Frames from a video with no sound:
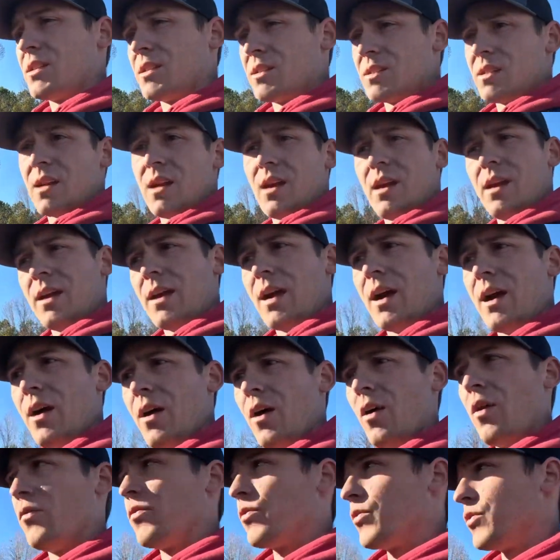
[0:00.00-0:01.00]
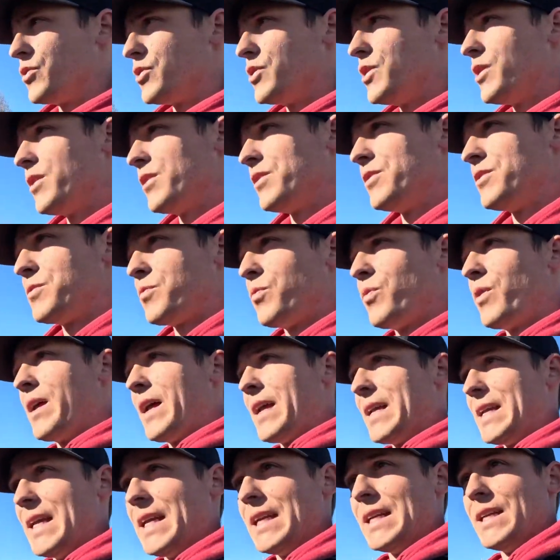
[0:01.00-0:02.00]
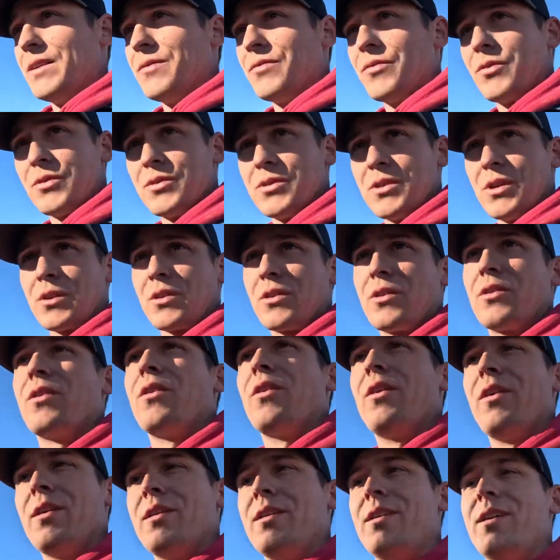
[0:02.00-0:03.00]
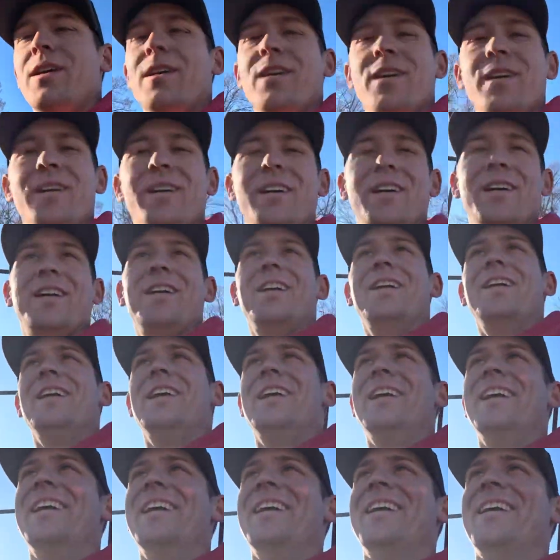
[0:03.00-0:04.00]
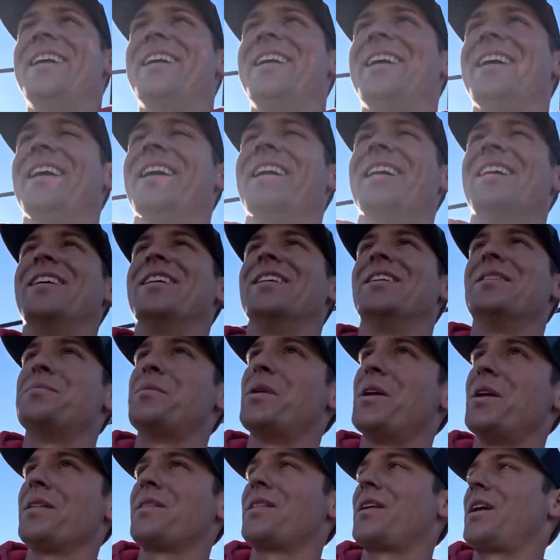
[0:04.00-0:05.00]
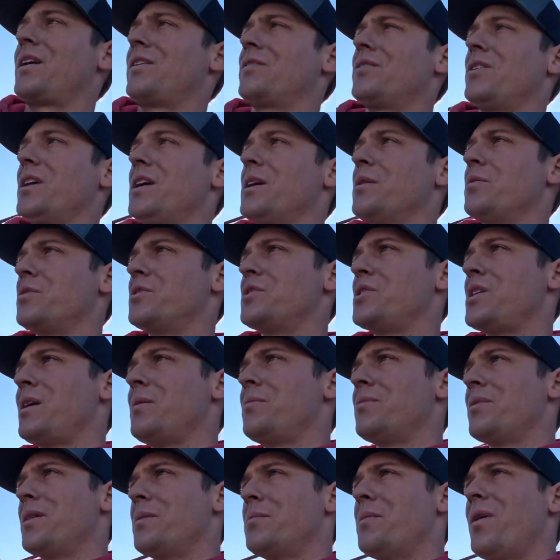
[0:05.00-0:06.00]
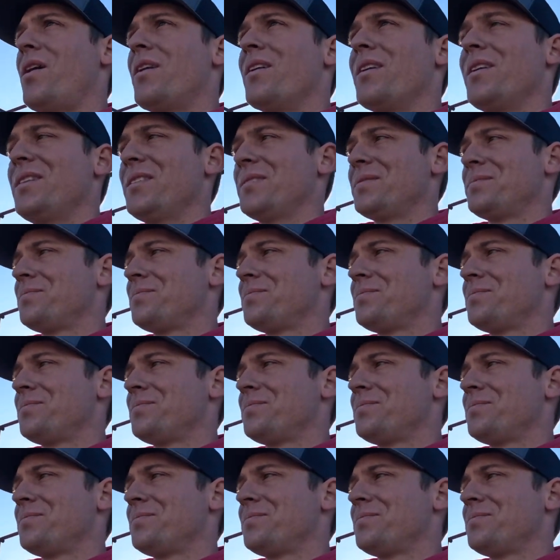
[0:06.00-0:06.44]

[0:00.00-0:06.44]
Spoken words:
to say, I overjudged what I needed for sucker rod. And but thankfully it was cheap when I bought it,